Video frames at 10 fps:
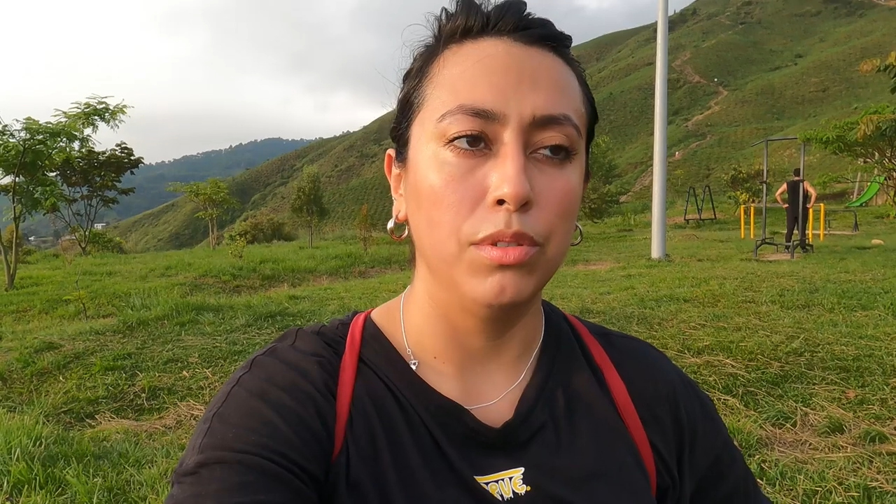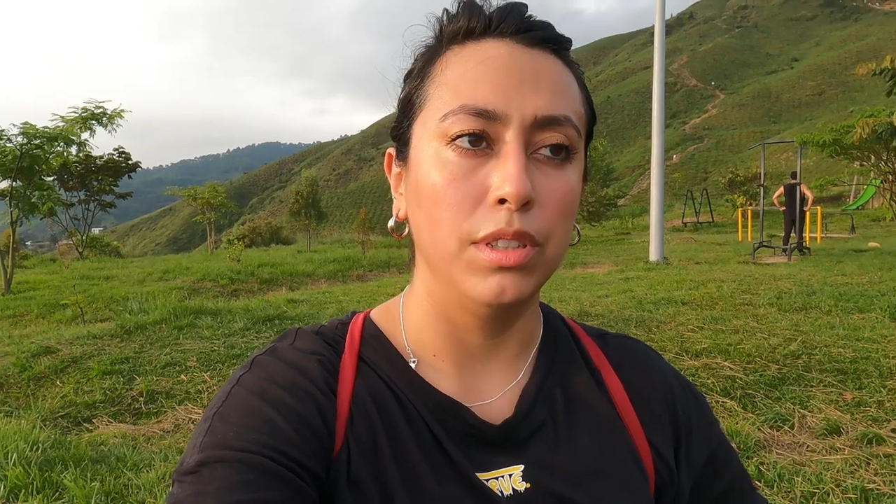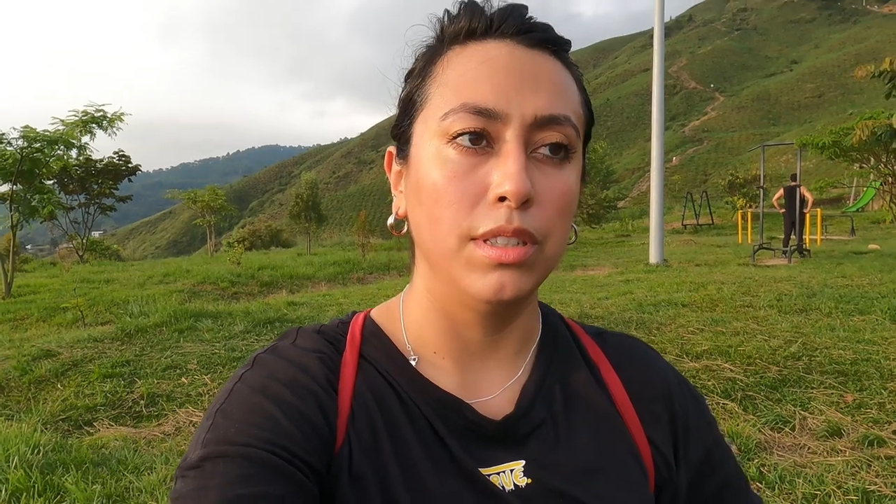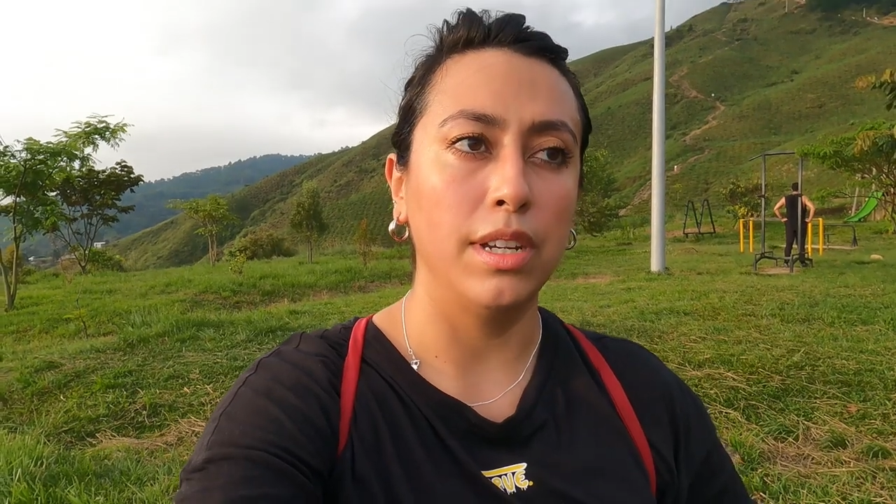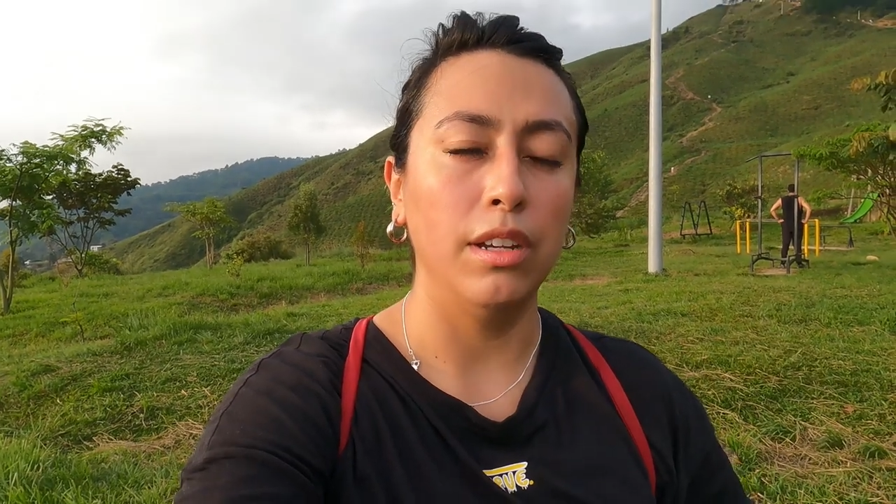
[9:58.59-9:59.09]

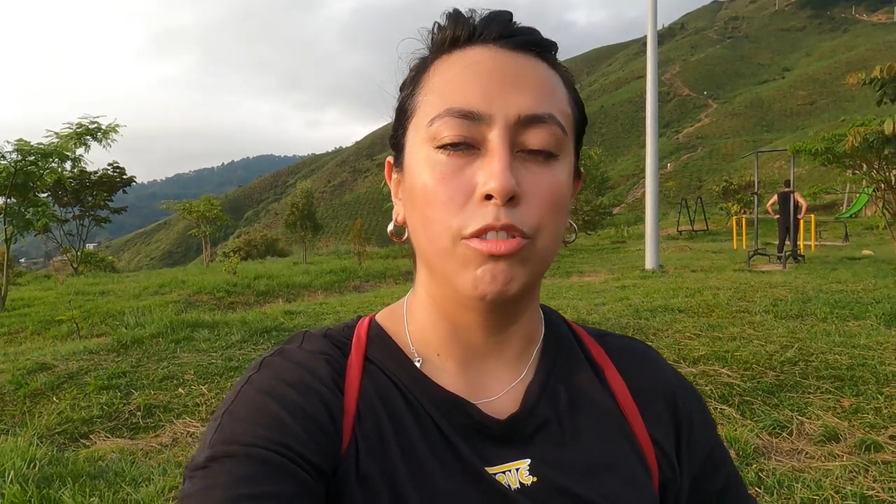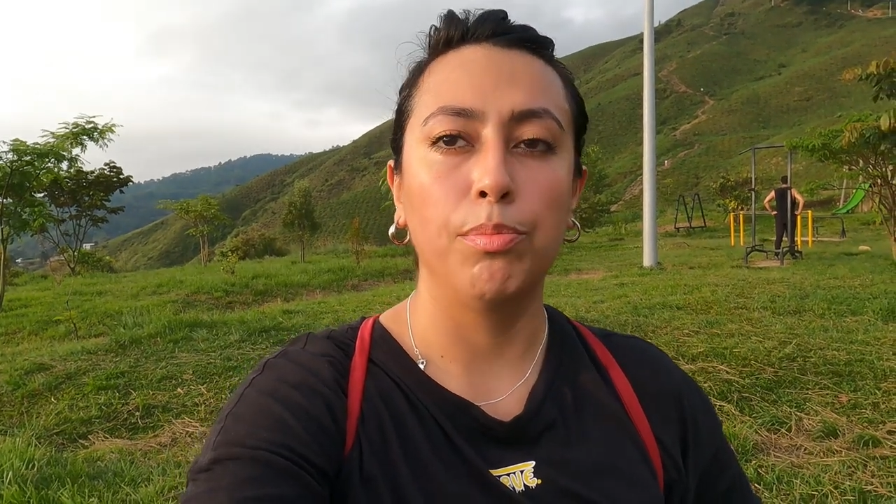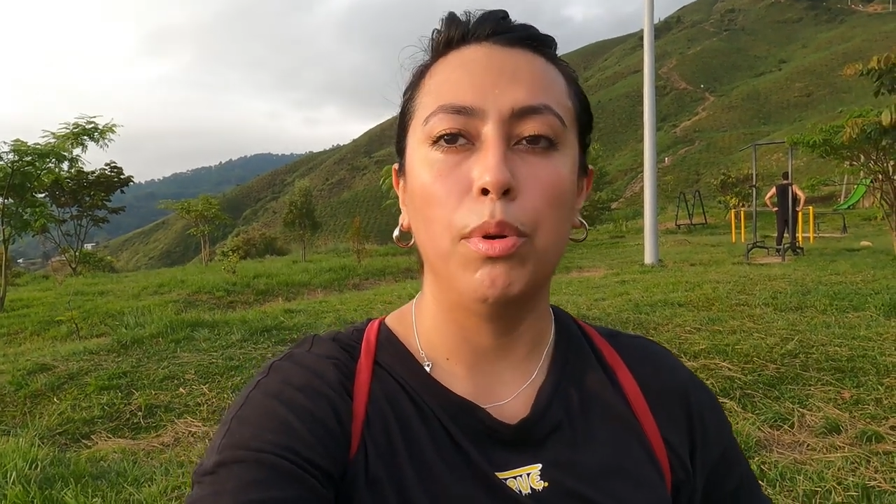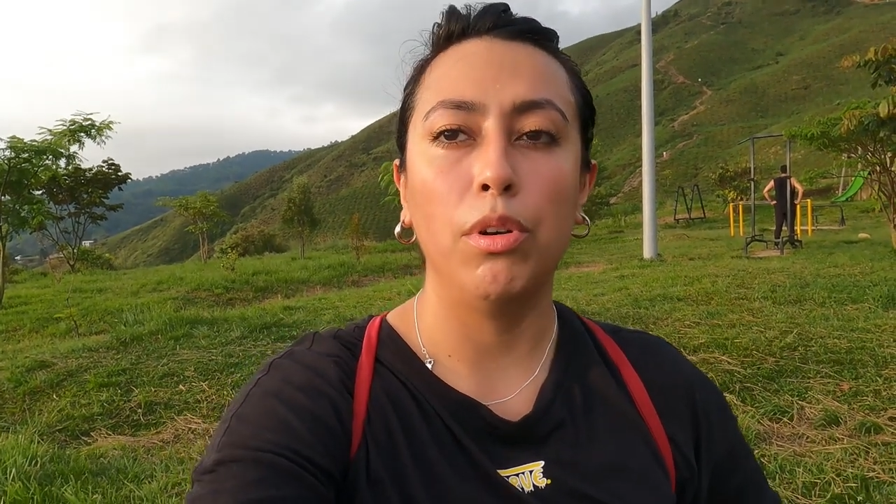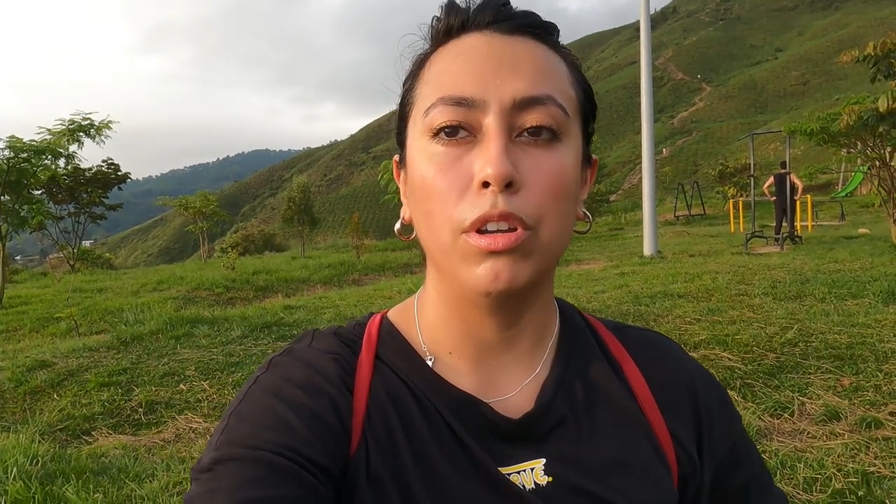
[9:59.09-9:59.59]
doing this kind of
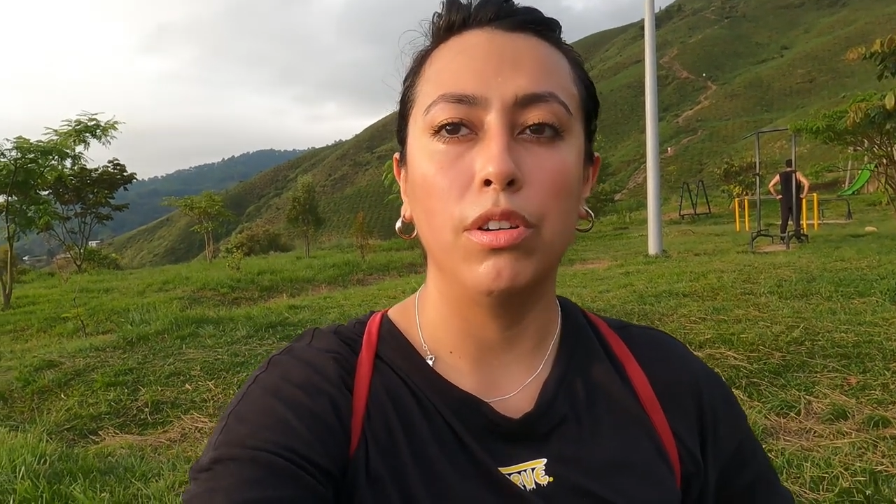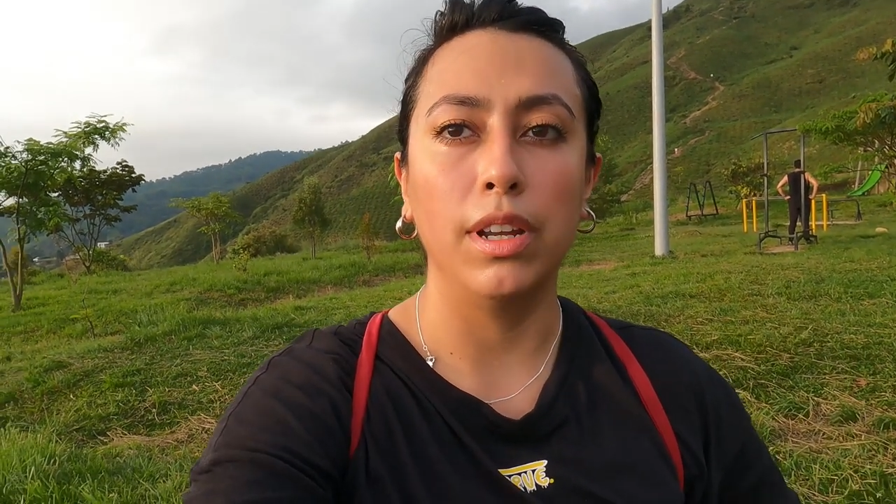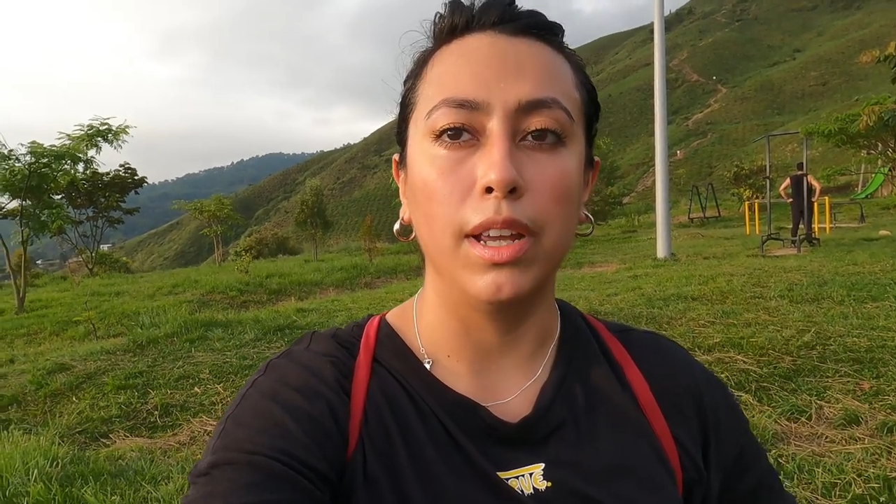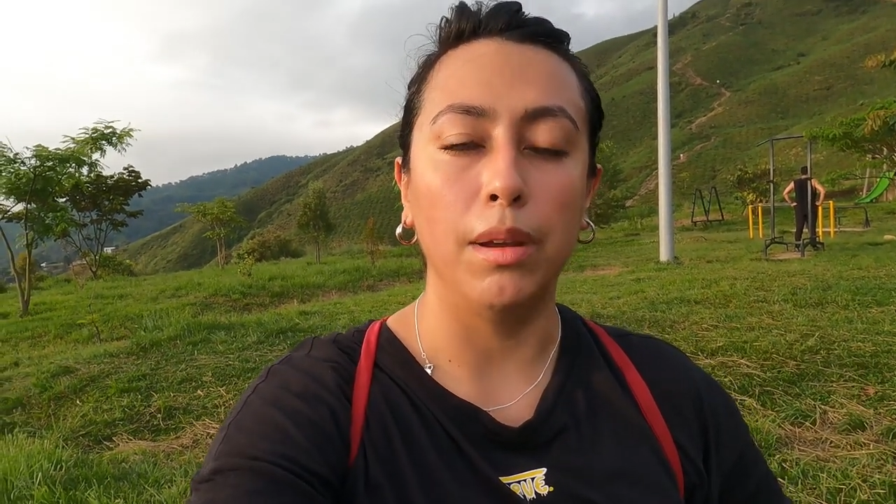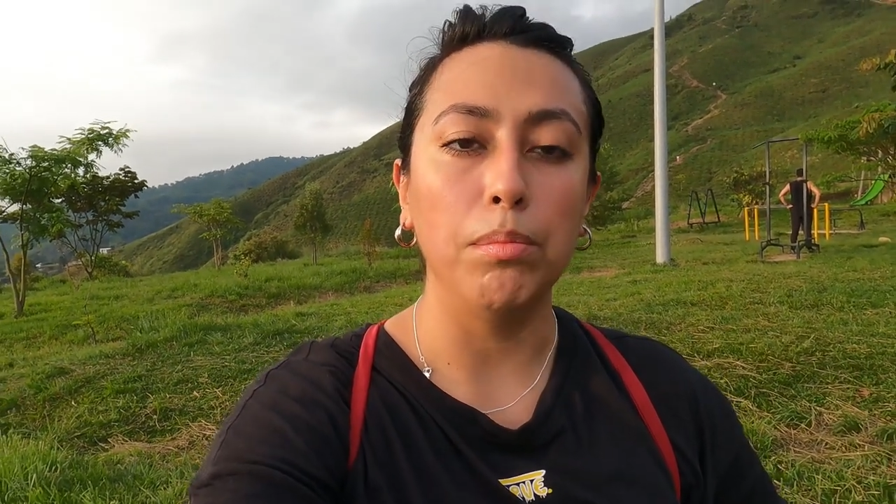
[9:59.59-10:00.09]
sport you're
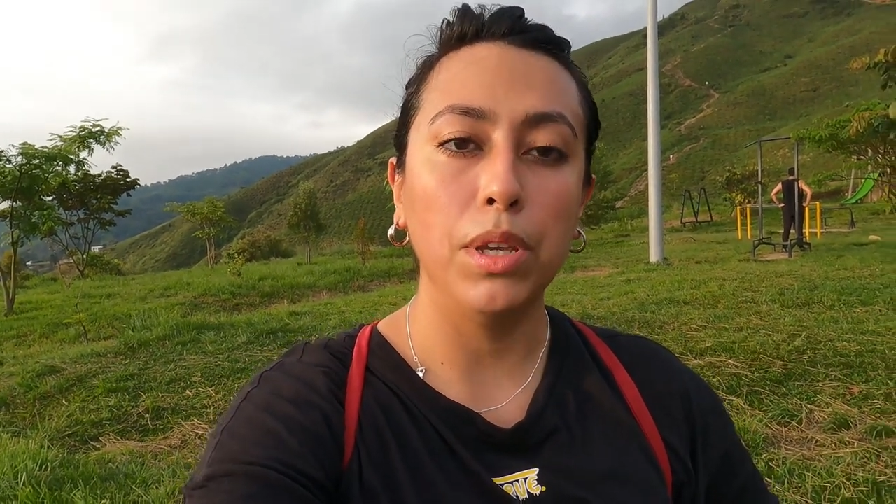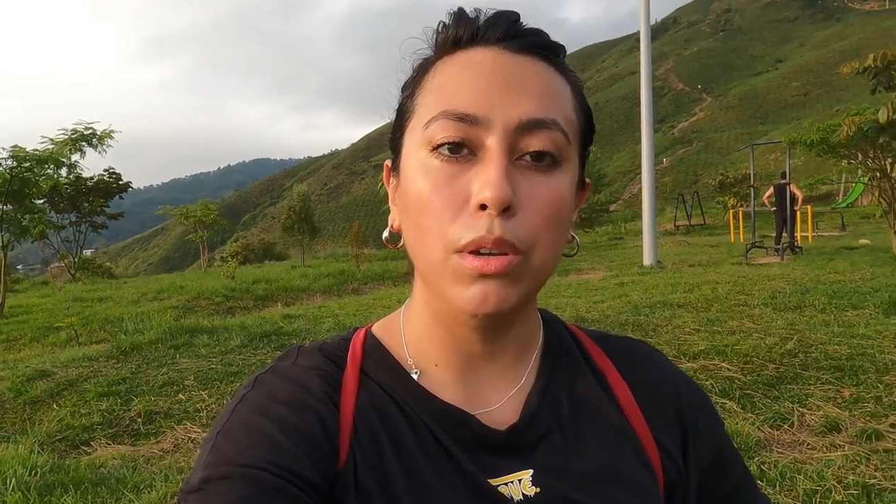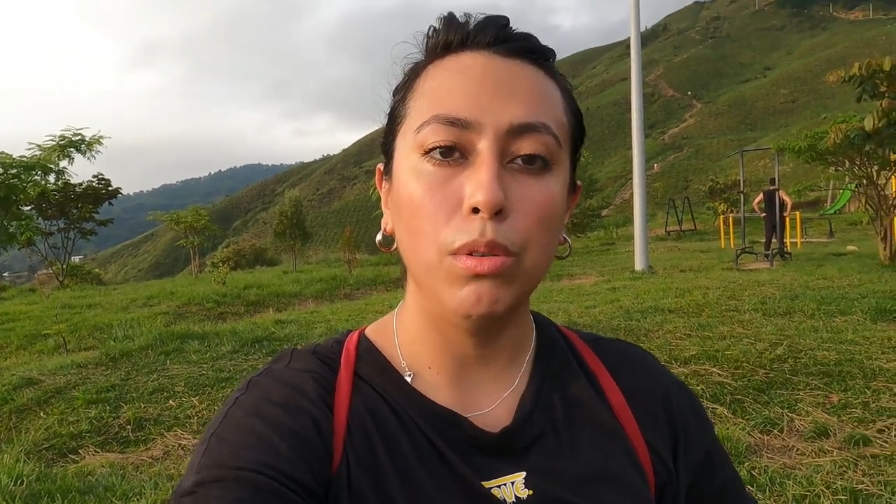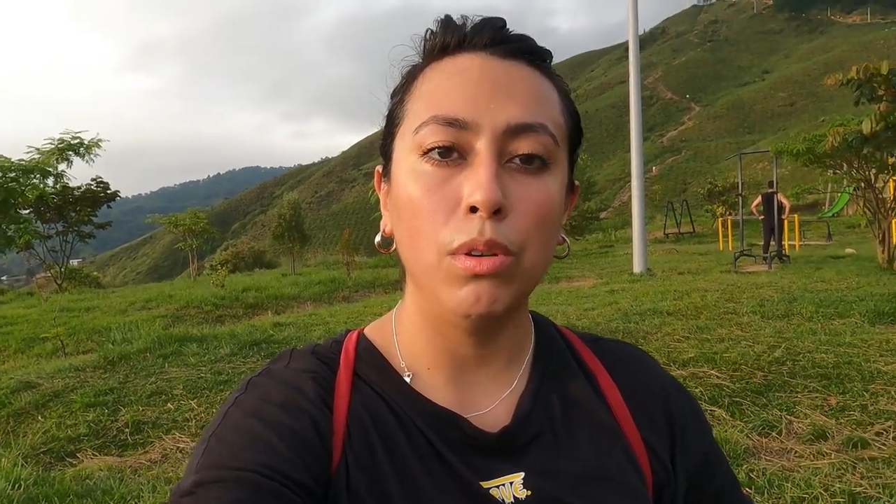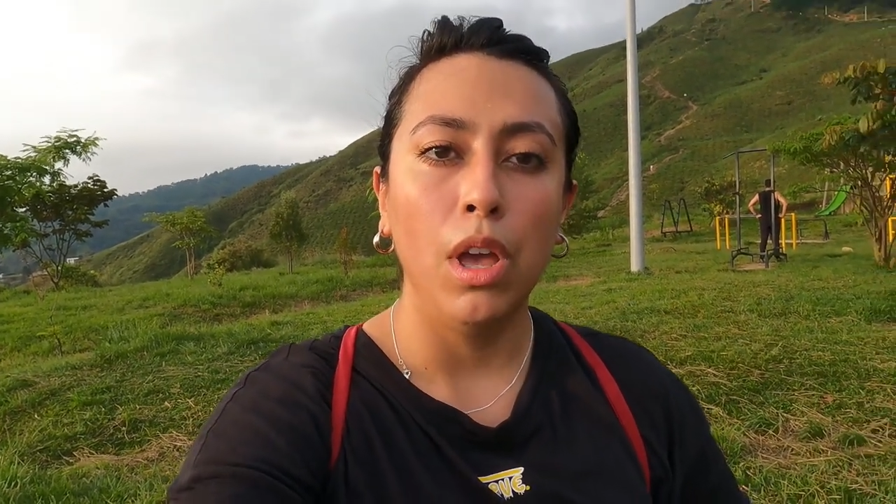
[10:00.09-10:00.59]
gonna get a
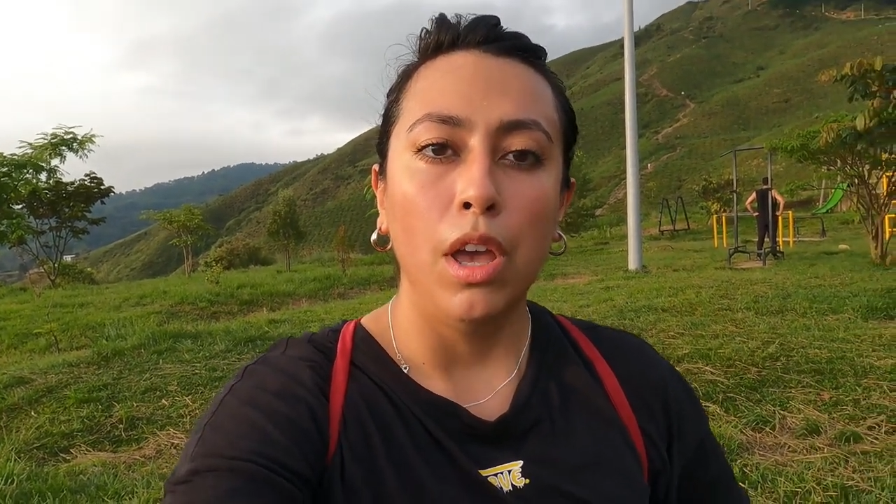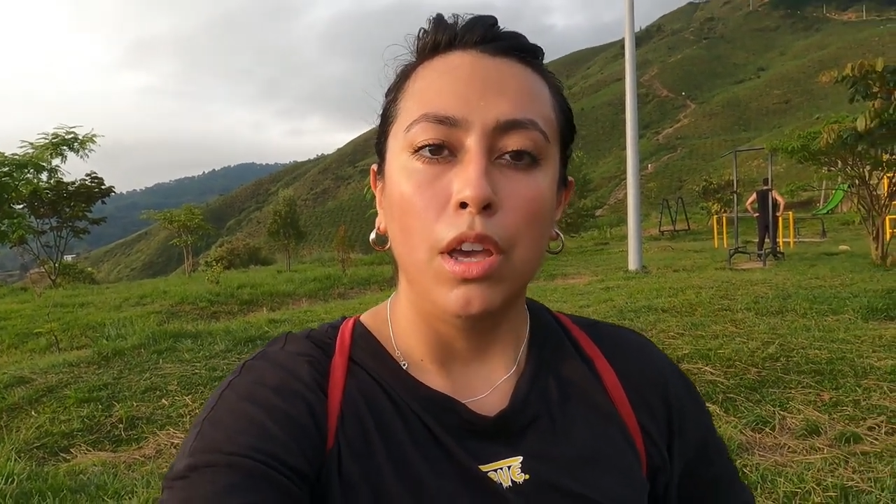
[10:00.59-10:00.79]
view